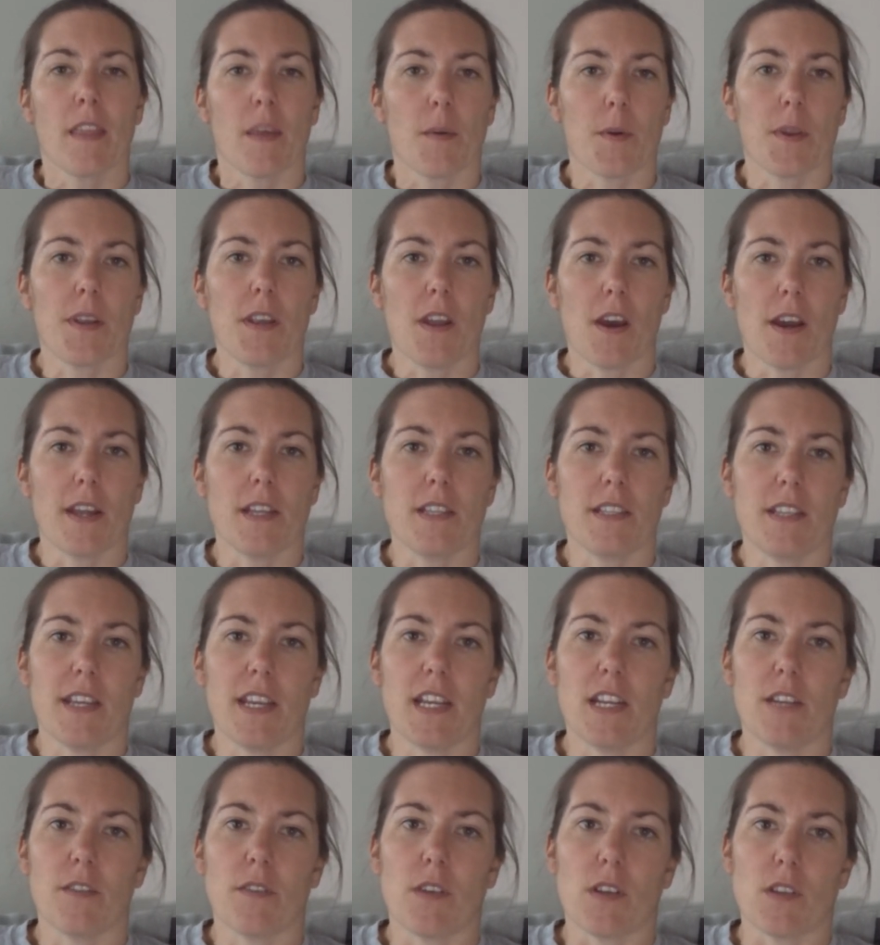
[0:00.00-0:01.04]
There were
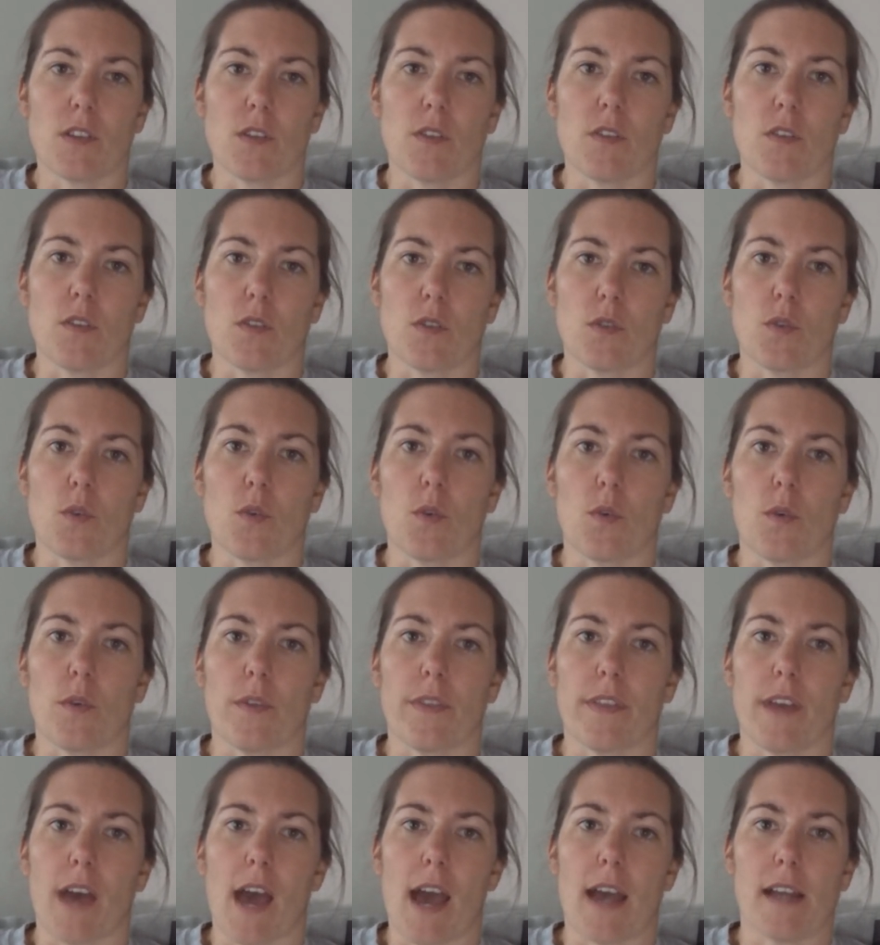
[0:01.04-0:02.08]
19 of us on the tour
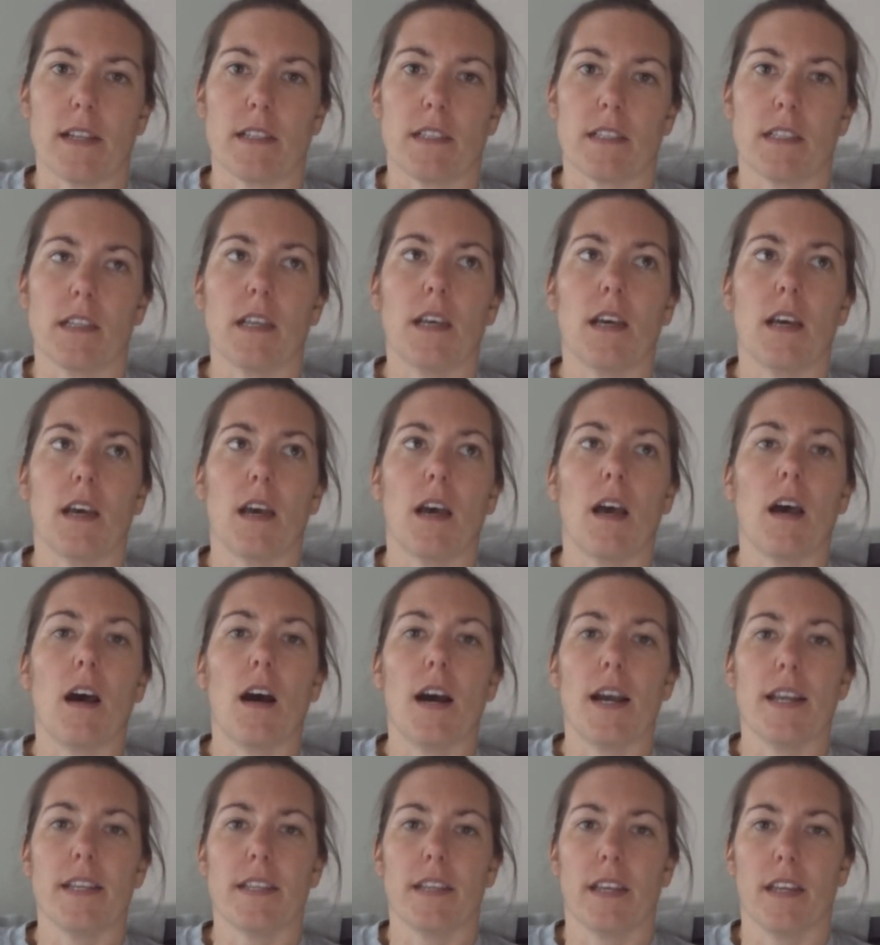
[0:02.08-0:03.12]
that
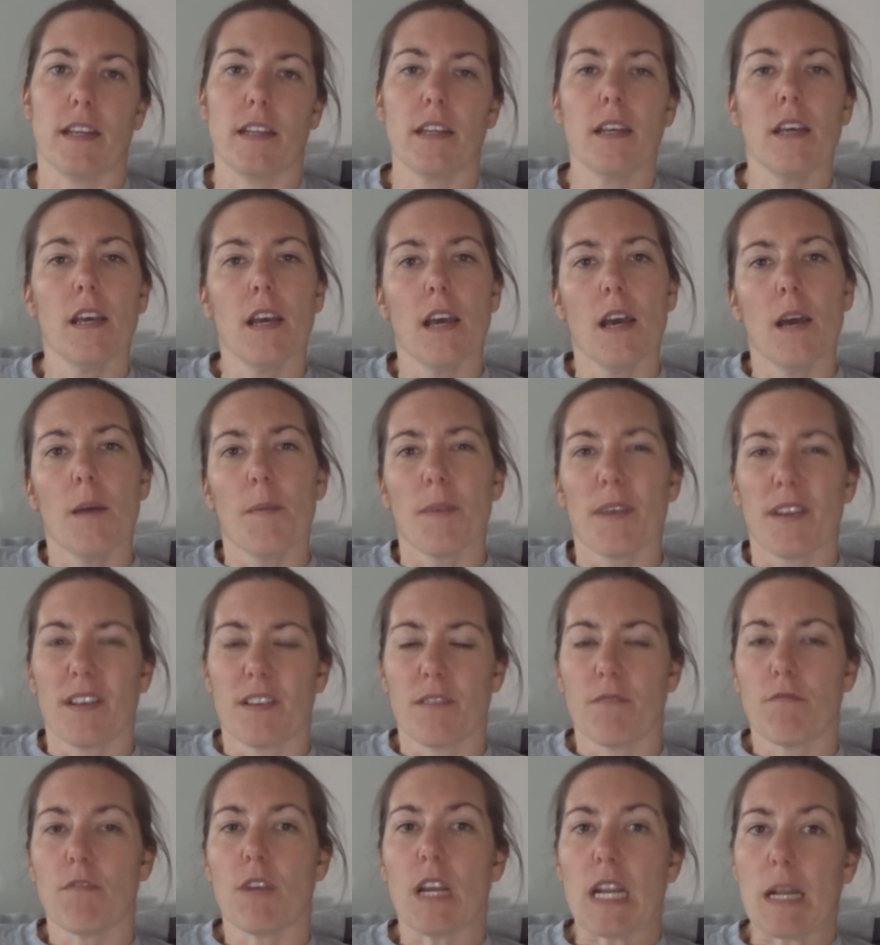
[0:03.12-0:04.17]
I did, but
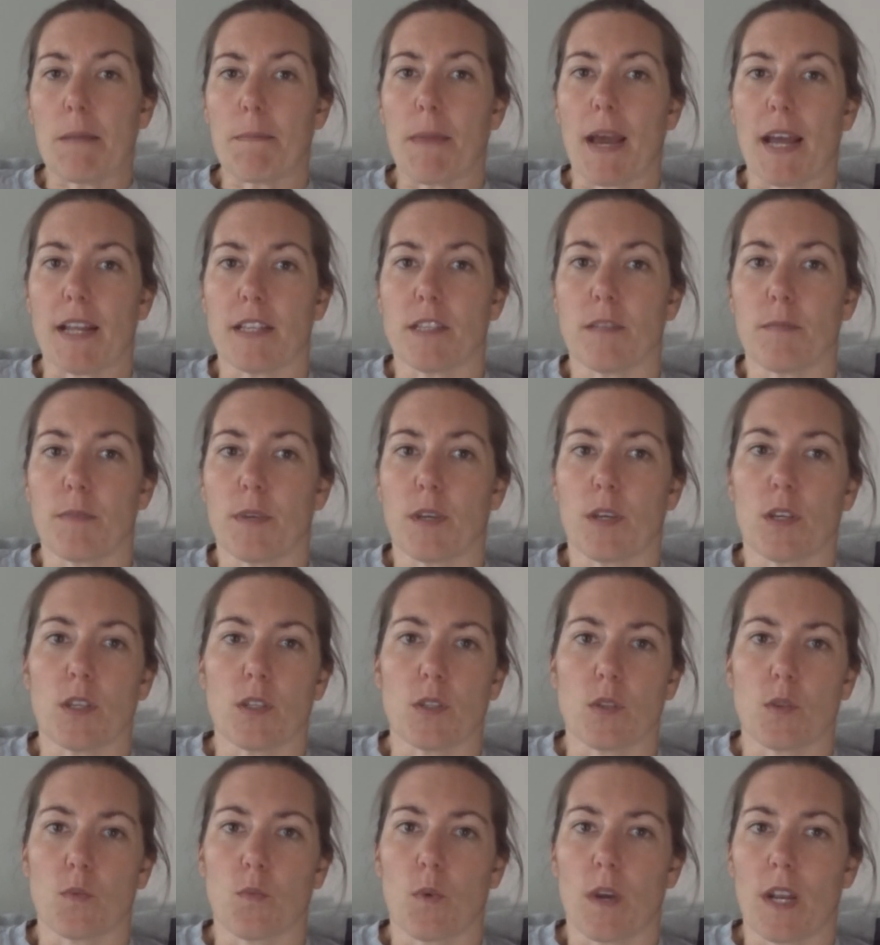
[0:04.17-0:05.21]
it didn't really matter
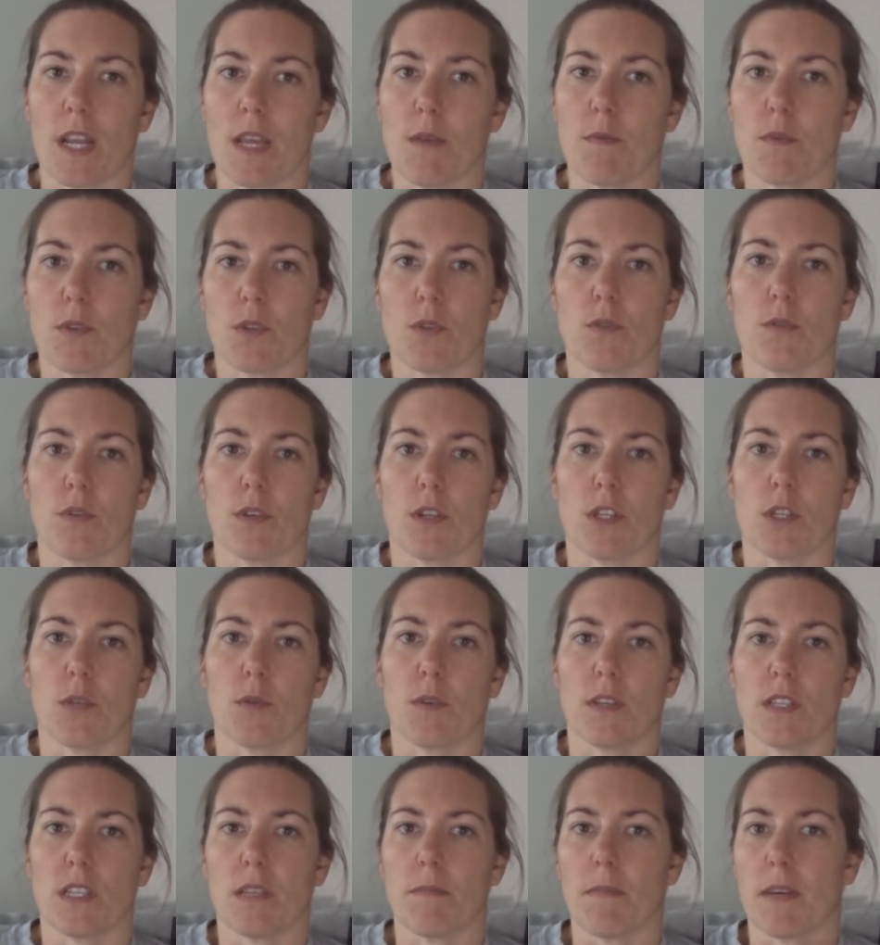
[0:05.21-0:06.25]
because when he was talking
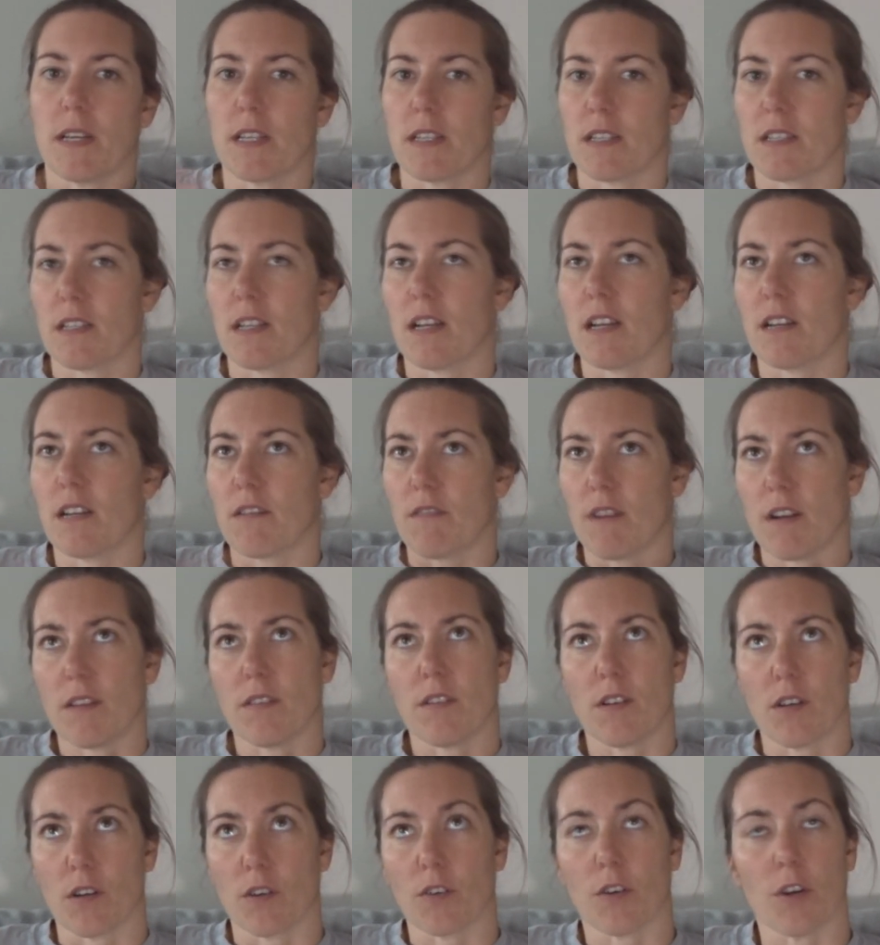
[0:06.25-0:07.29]
to us he made us stand around
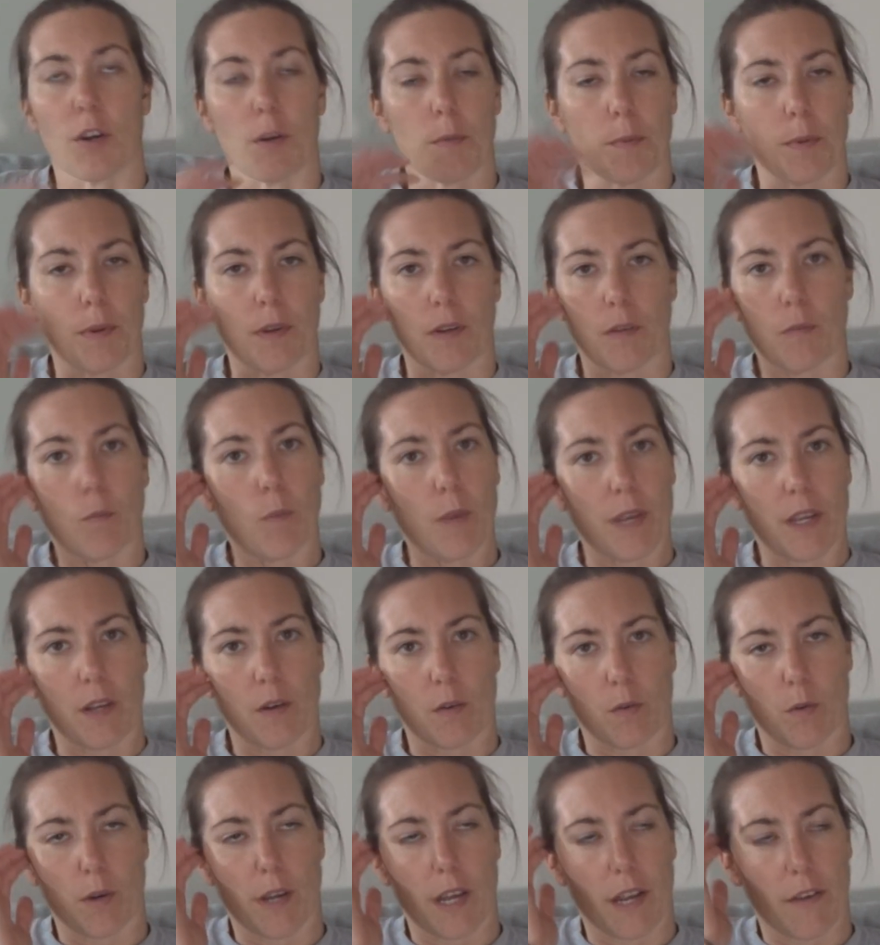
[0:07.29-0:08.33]
in a group and we could
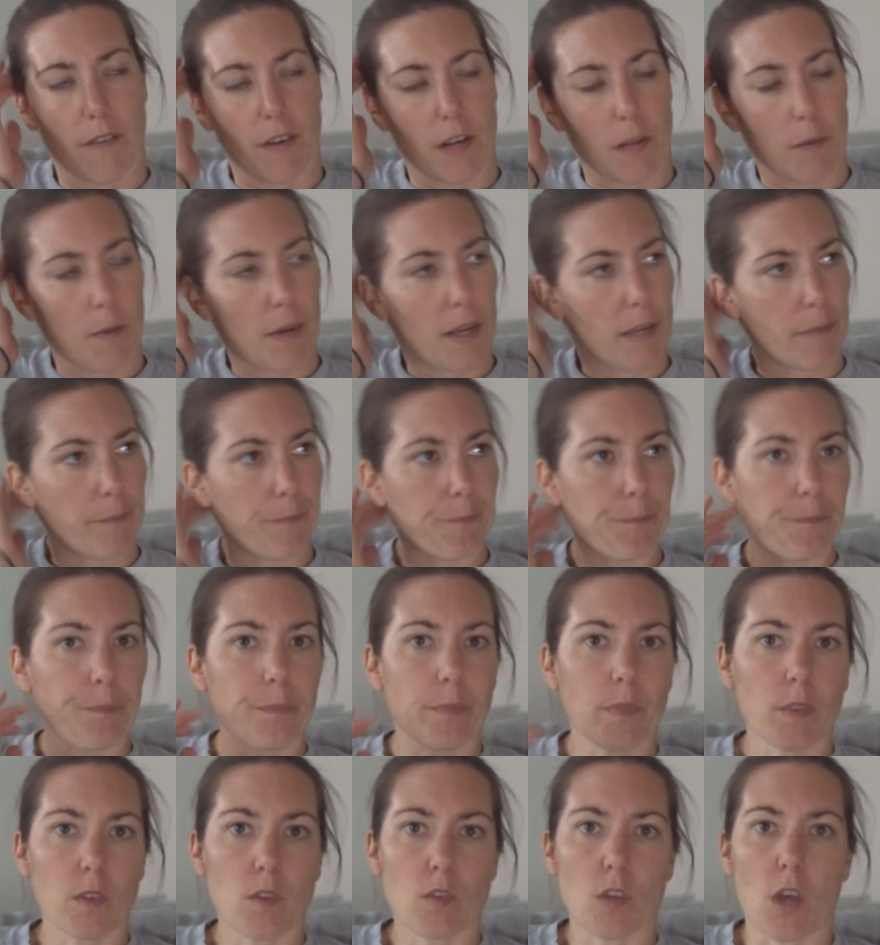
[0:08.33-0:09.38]
all hear anyway.
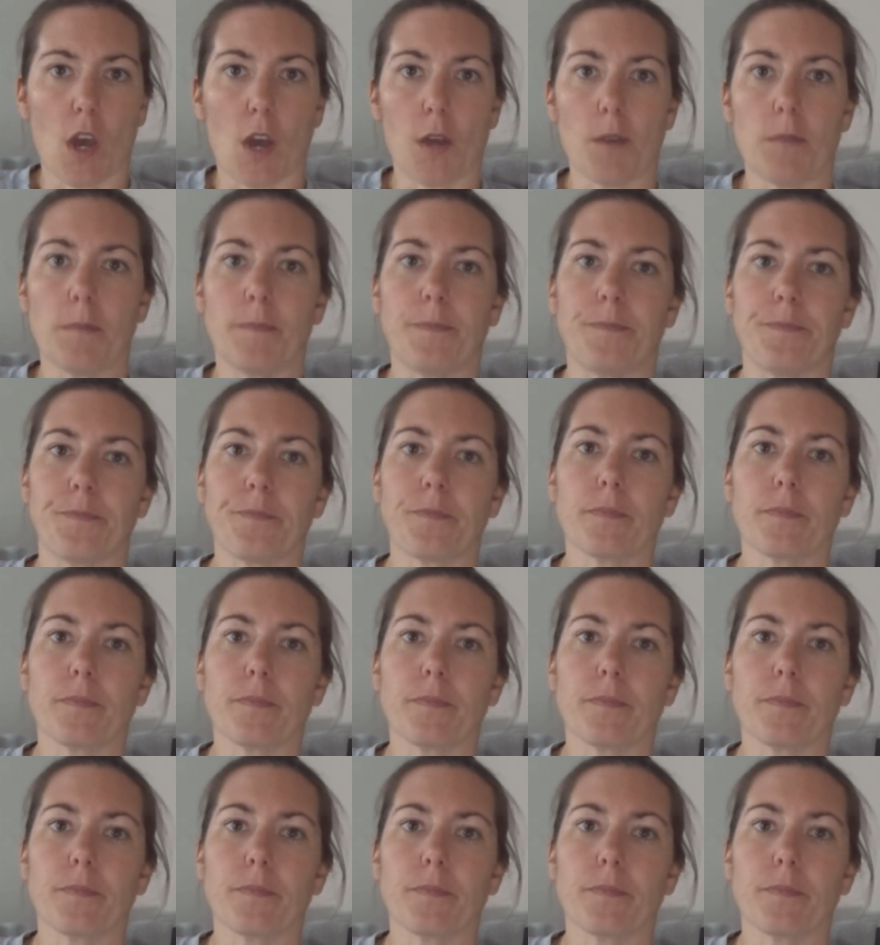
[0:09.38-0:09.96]
So